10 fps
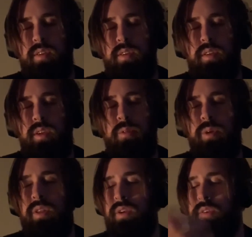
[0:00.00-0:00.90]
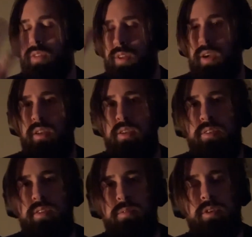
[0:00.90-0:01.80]
and realize that that is
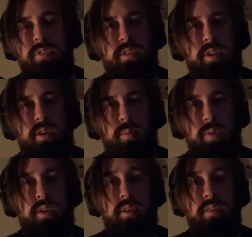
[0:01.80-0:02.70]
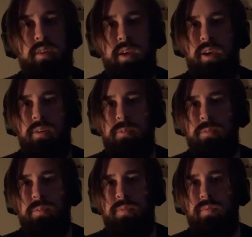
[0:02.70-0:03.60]
the vision that we have
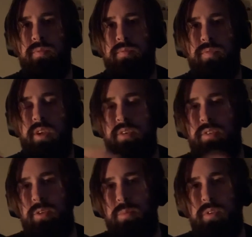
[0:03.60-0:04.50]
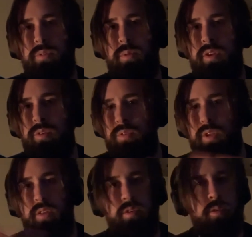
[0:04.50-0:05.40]
as humans. We can only
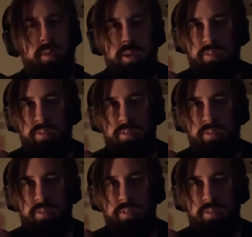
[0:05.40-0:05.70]
look around